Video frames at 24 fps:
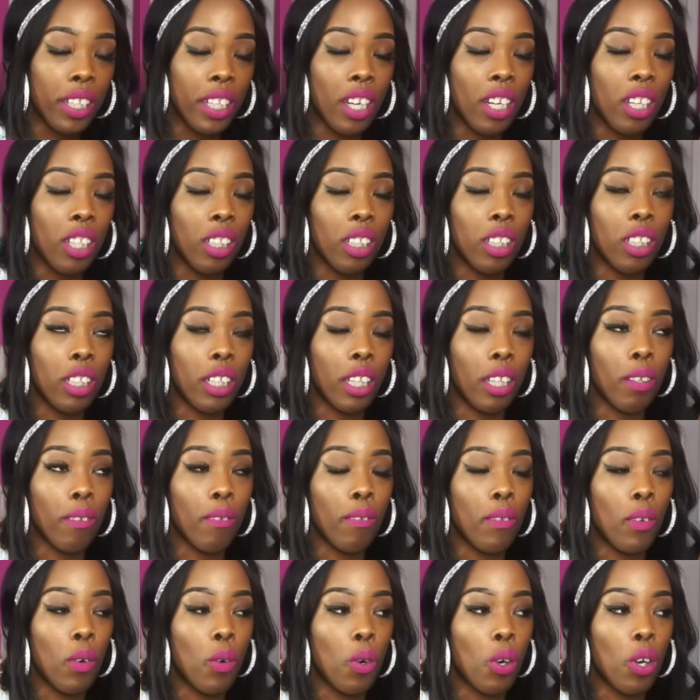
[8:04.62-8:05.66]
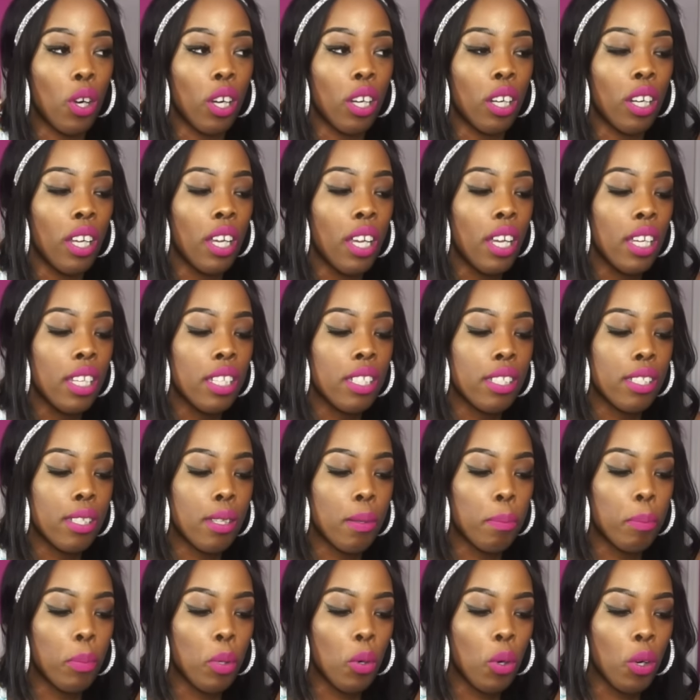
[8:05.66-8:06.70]
in there looking for
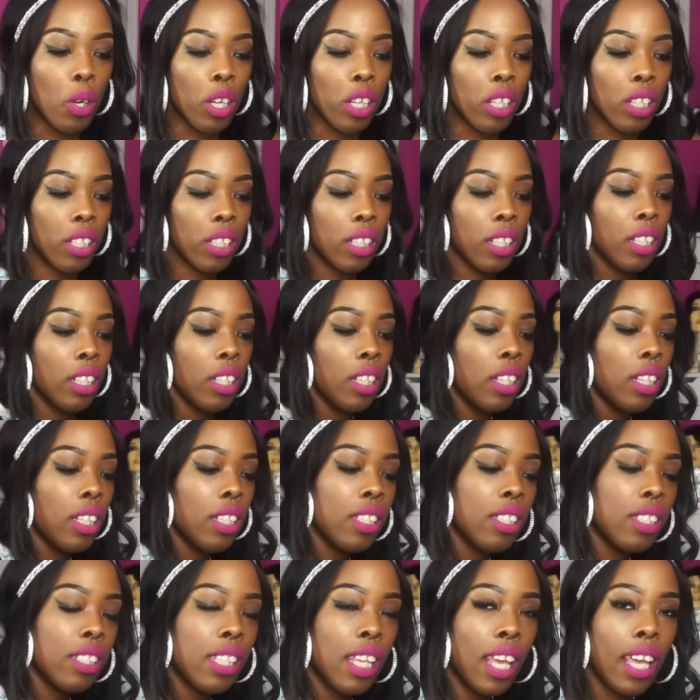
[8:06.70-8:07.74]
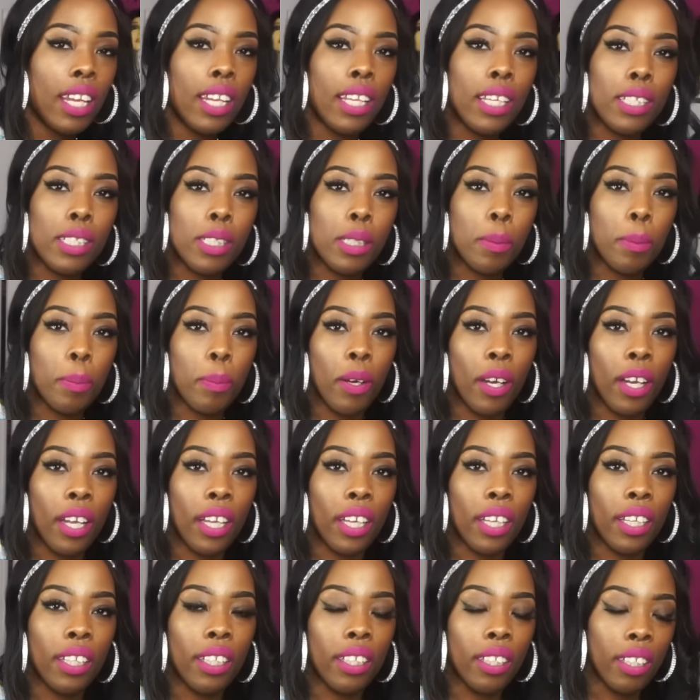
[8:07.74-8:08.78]
some more setting
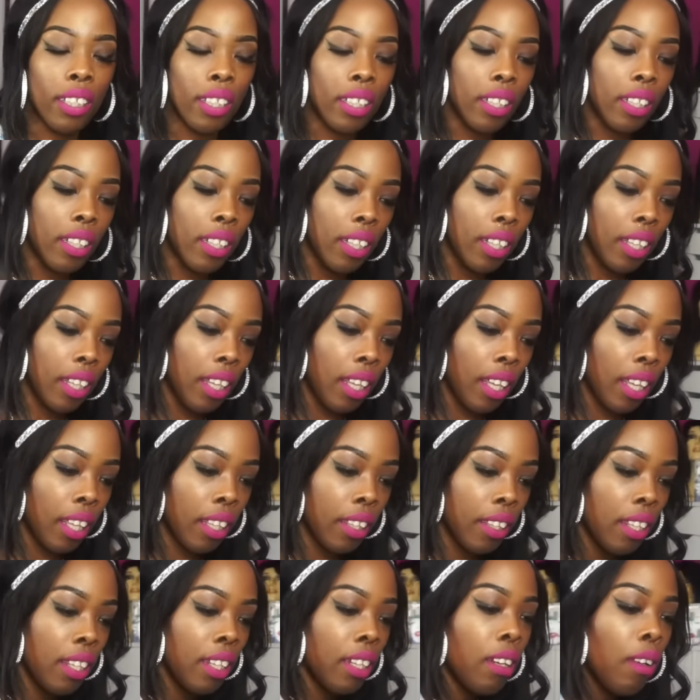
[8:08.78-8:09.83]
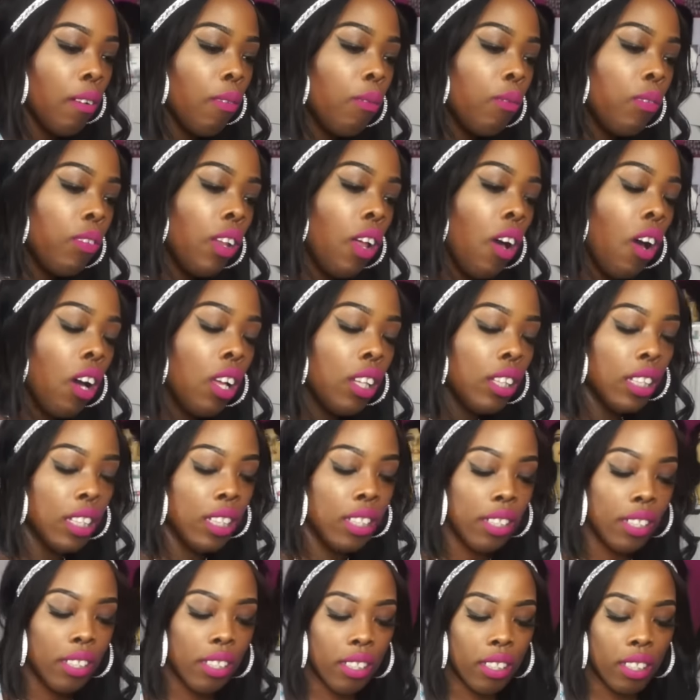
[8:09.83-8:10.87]
spray. And then the
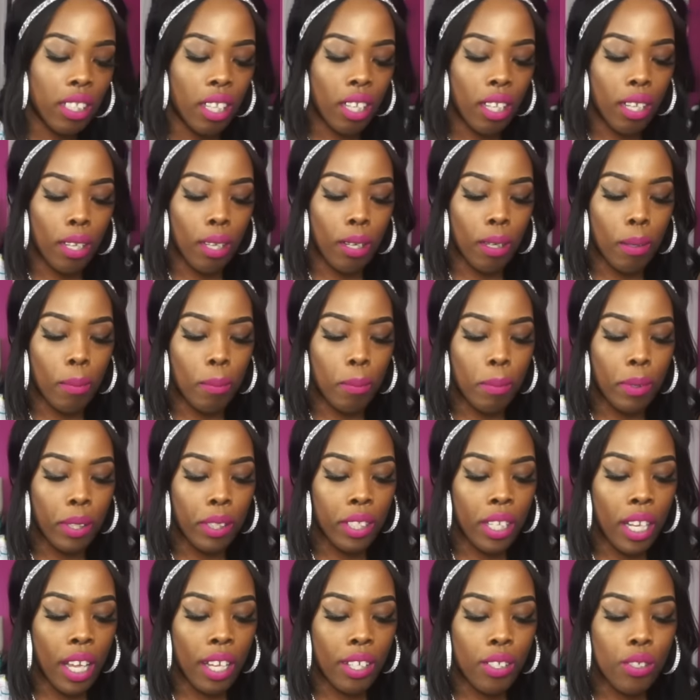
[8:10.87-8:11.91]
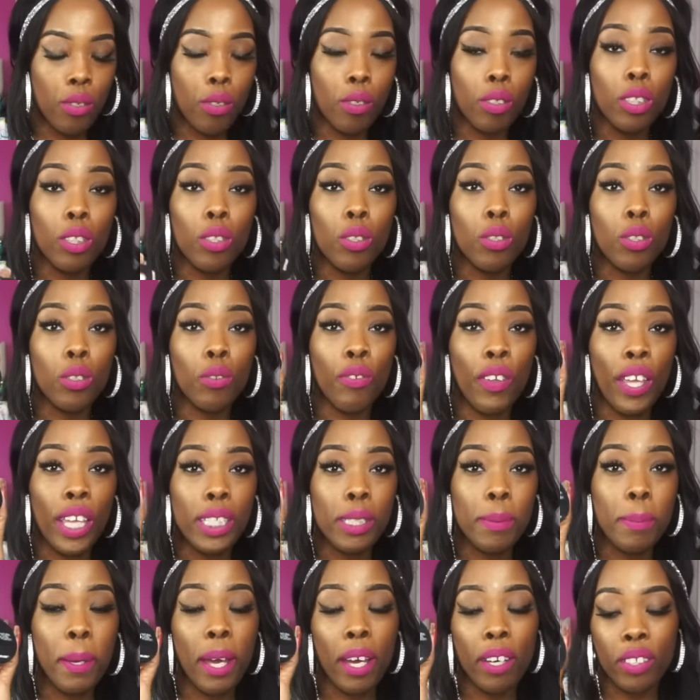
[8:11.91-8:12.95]
Flawless um, Natural Loose
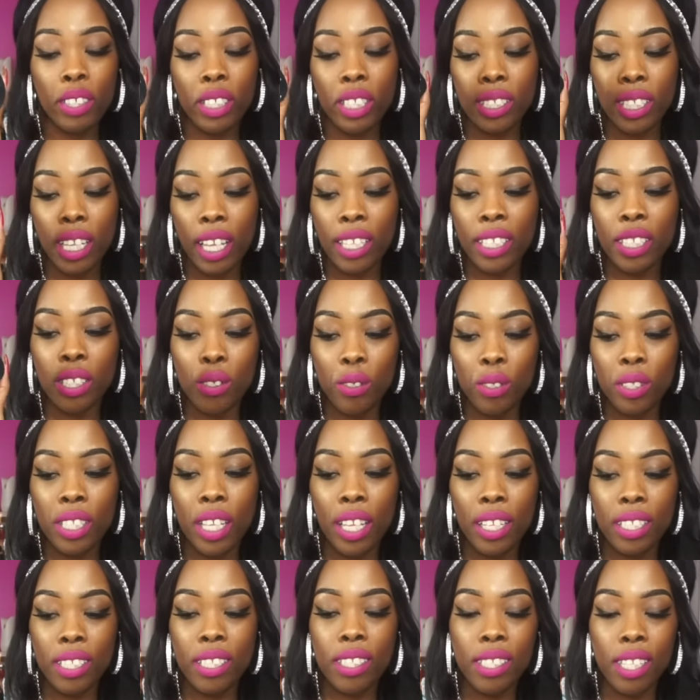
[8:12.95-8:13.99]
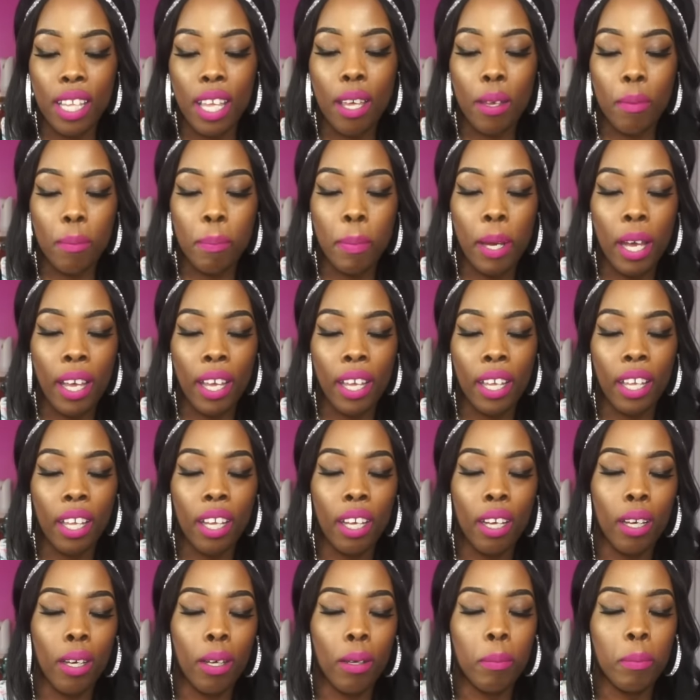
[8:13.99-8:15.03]
Face Powder, because I used that to set my
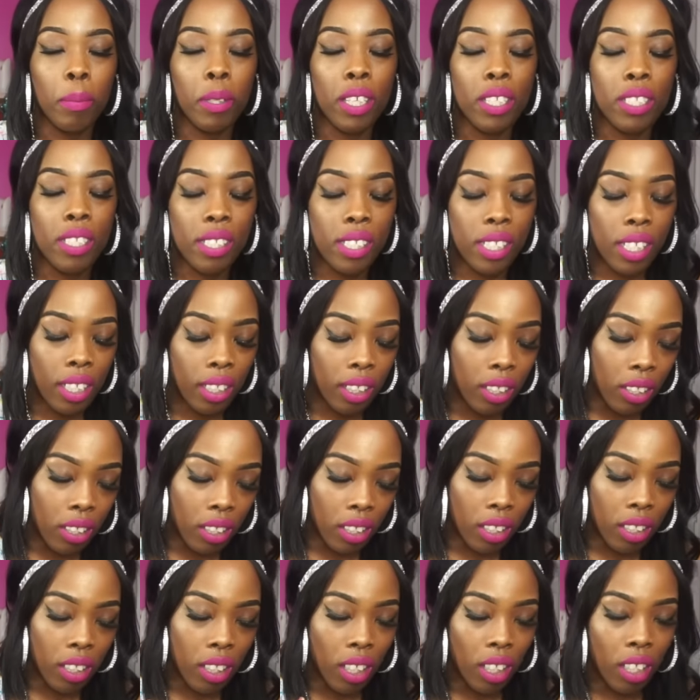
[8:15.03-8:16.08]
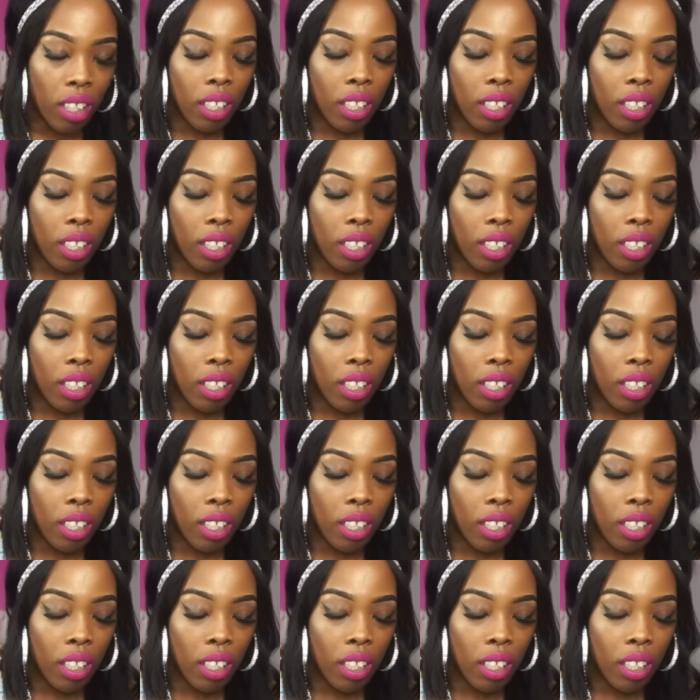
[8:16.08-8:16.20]
um, concealer.